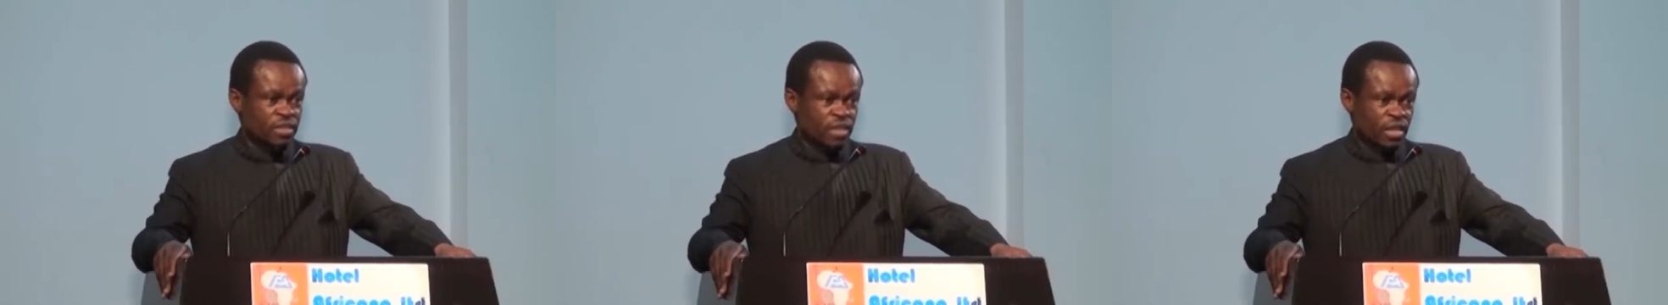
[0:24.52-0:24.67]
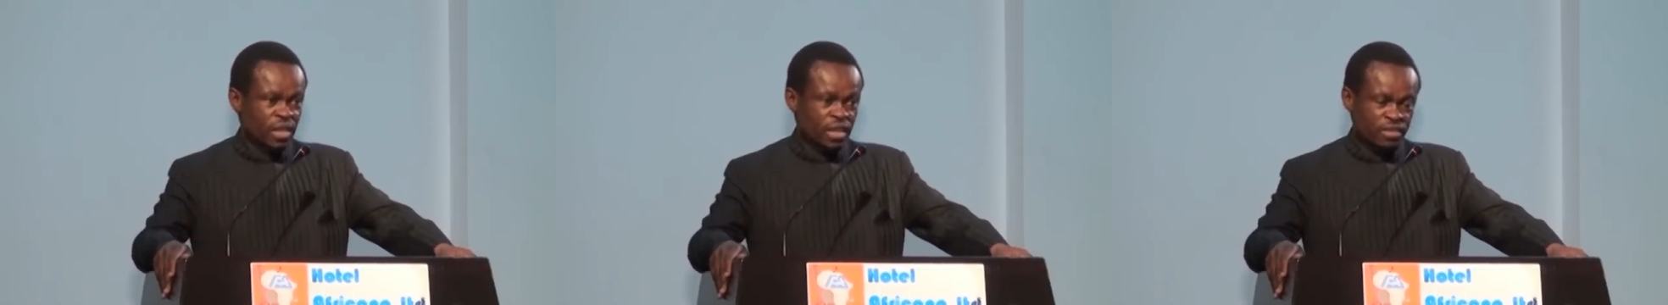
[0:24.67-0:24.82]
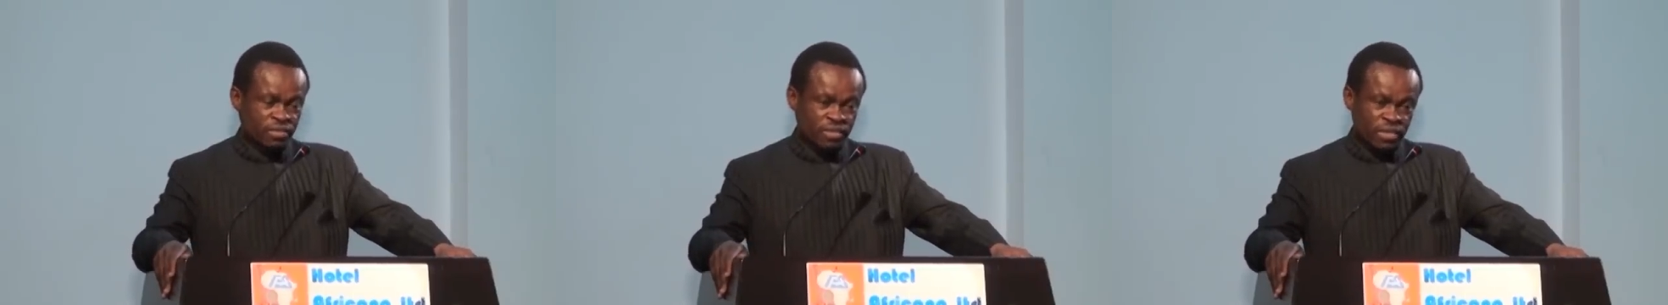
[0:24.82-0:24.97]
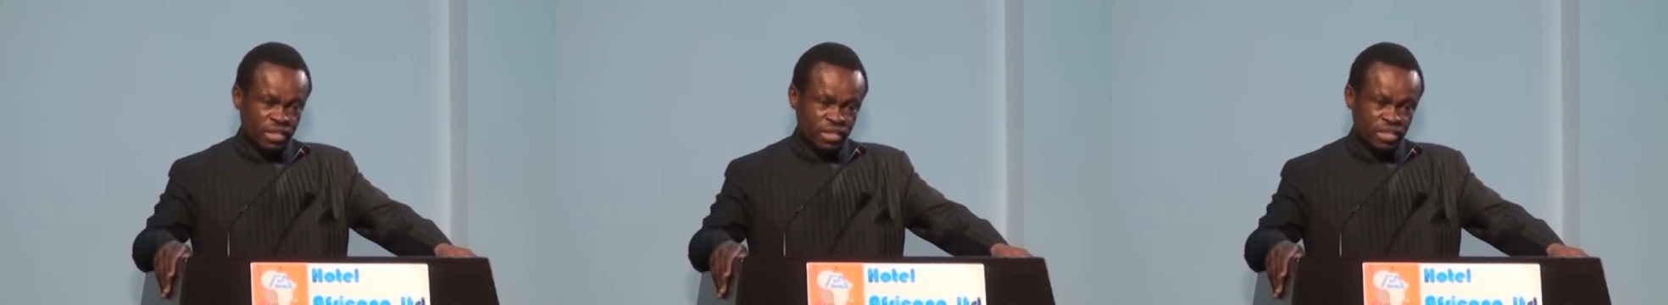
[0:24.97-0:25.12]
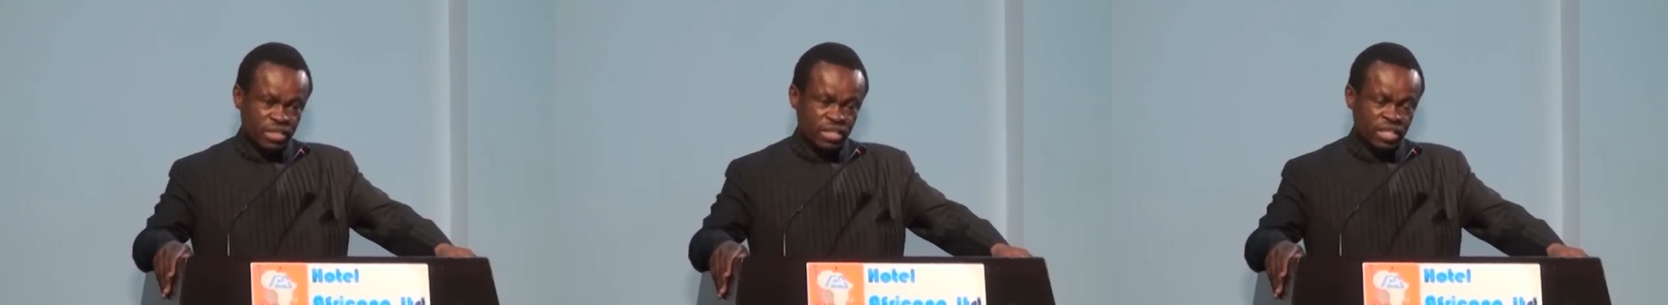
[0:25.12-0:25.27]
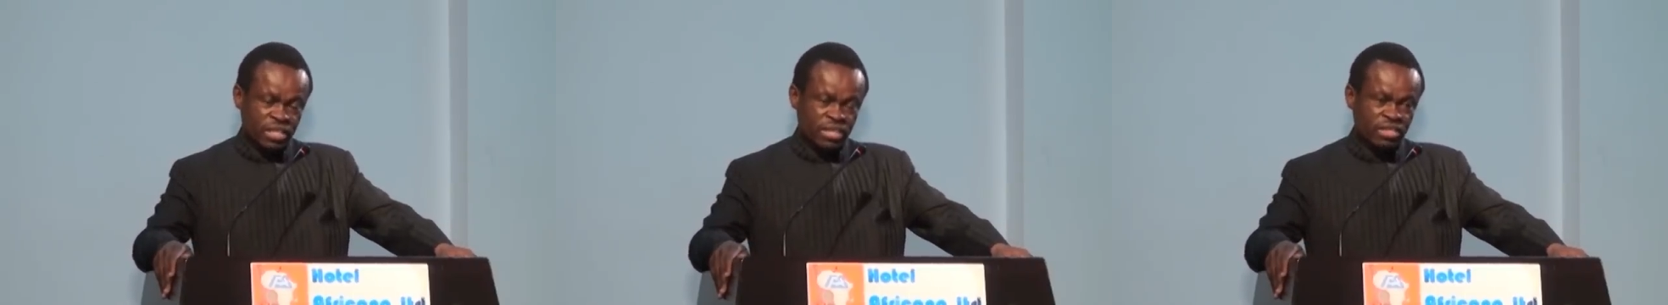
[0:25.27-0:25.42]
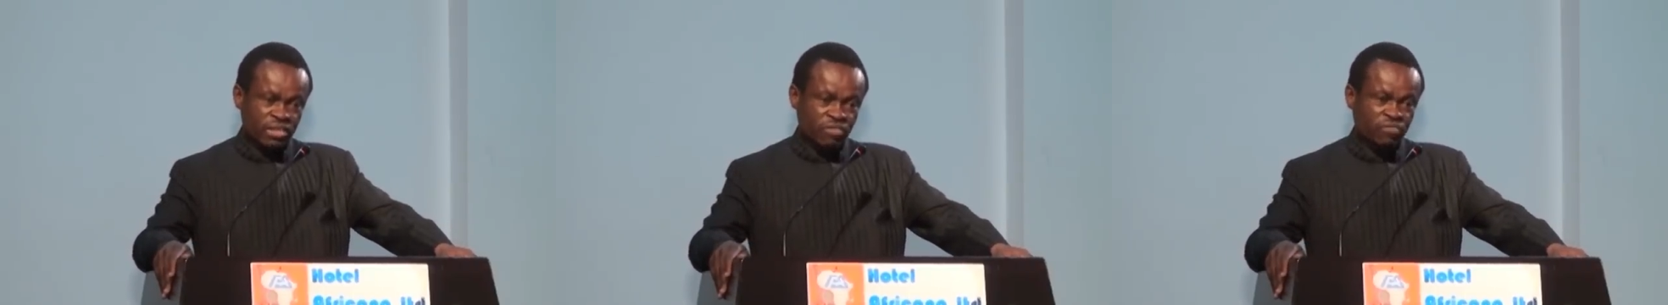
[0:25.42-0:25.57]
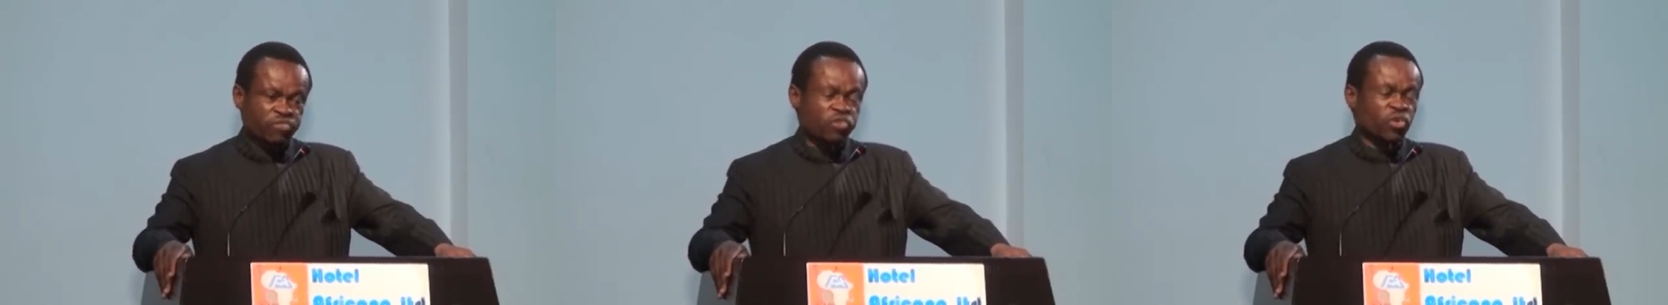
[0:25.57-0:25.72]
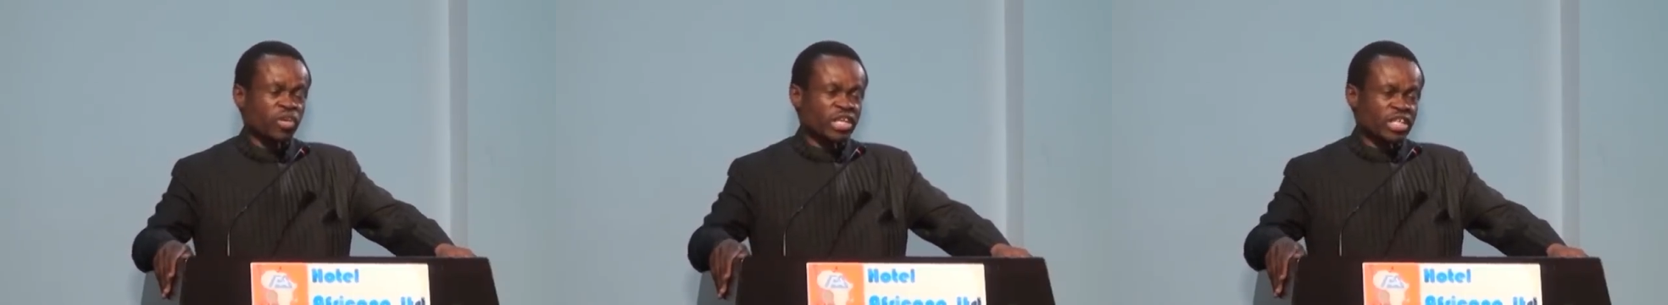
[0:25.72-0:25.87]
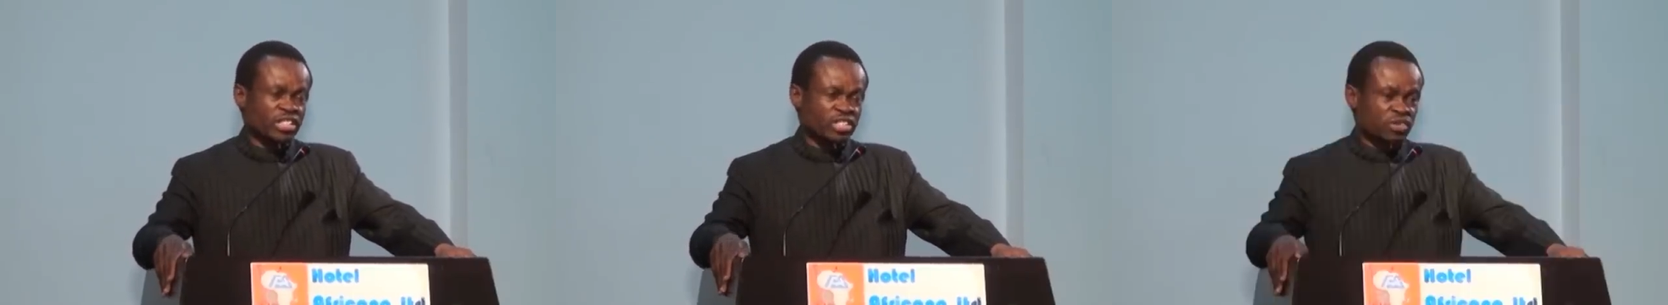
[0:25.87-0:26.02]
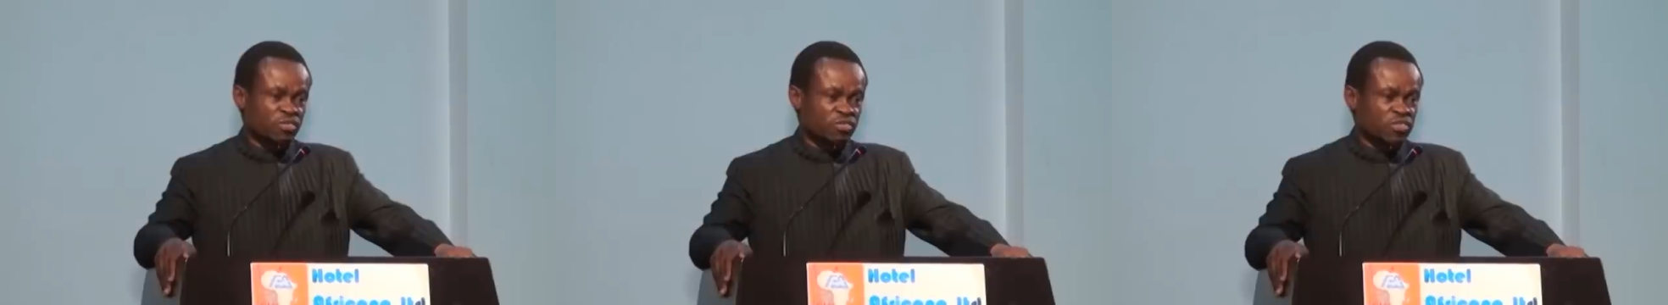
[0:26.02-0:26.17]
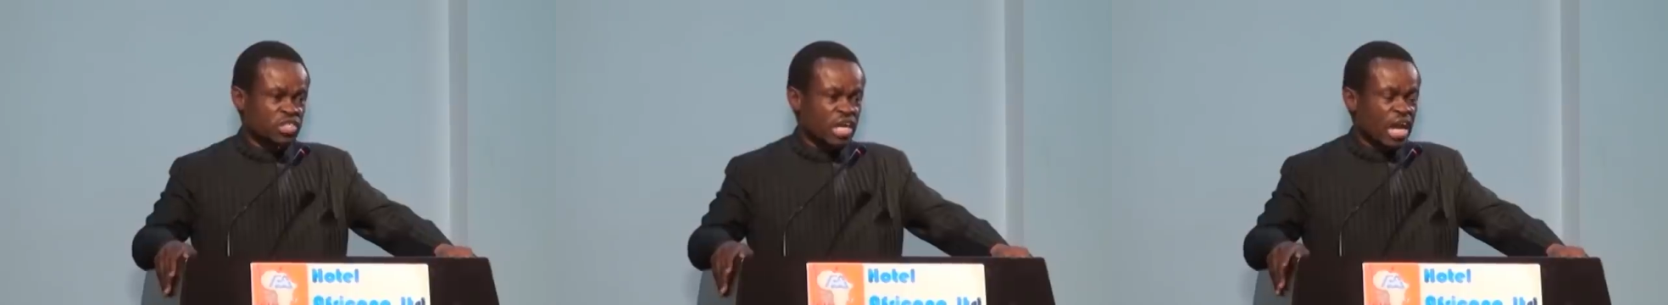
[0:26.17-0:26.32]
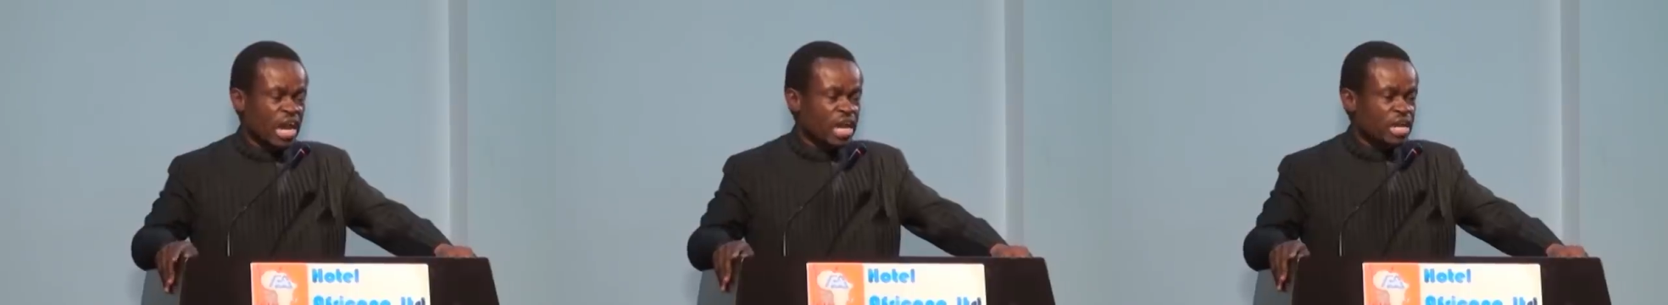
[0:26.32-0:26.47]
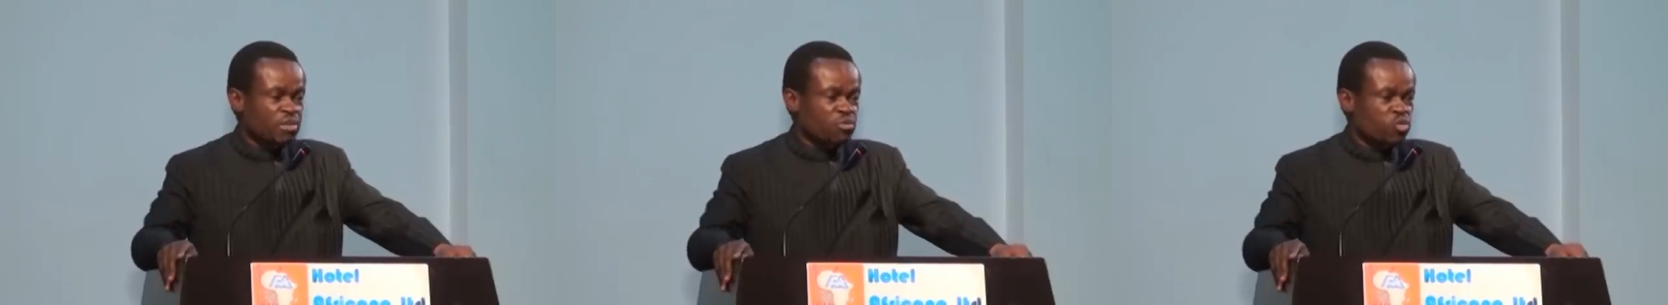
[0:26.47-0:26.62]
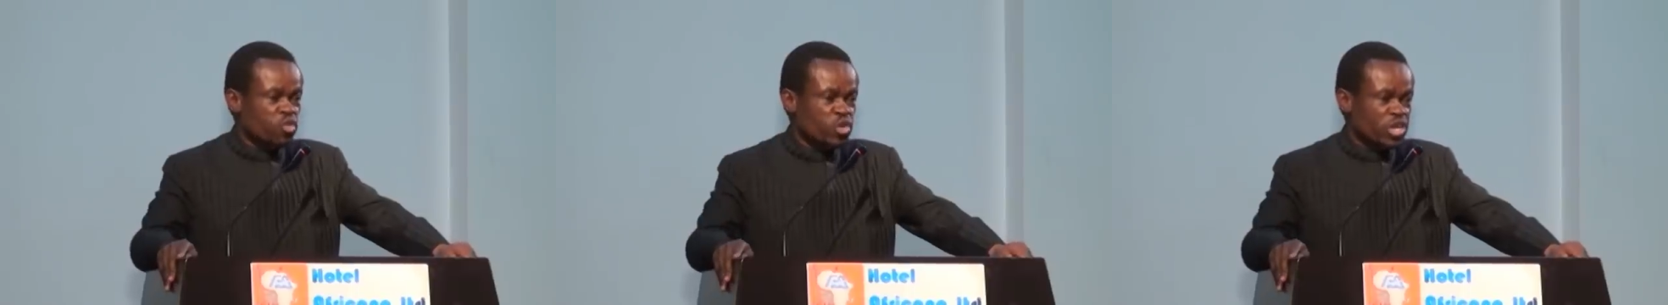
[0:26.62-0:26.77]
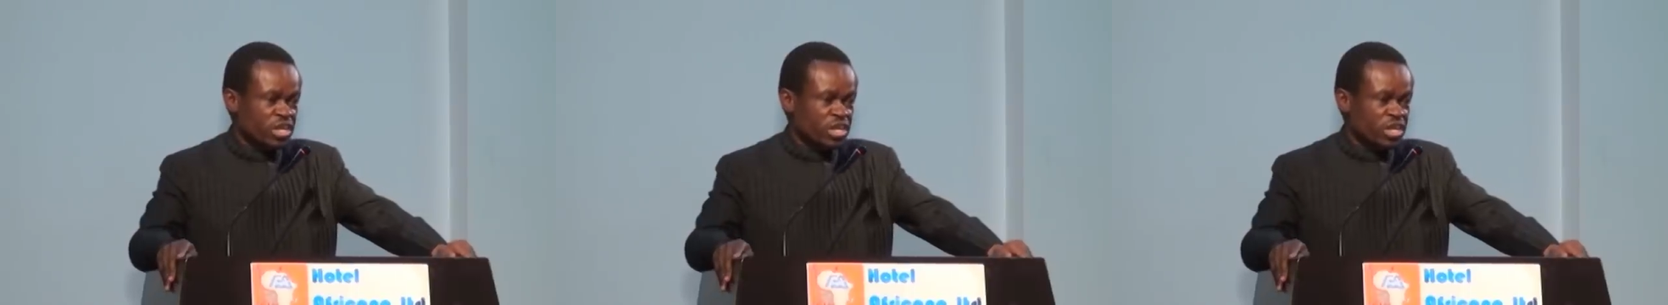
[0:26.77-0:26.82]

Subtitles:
and that in the fullness of time,